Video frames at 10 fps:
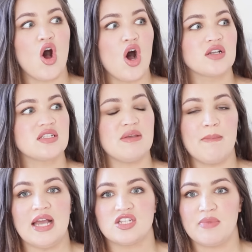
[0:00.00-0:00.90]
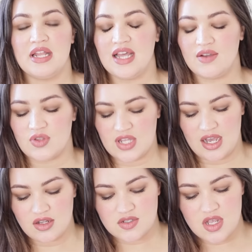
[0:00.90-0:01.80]
can't imagine my life
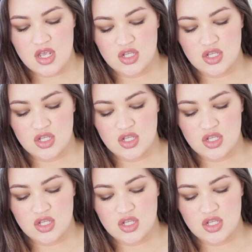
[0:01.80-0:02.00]
without,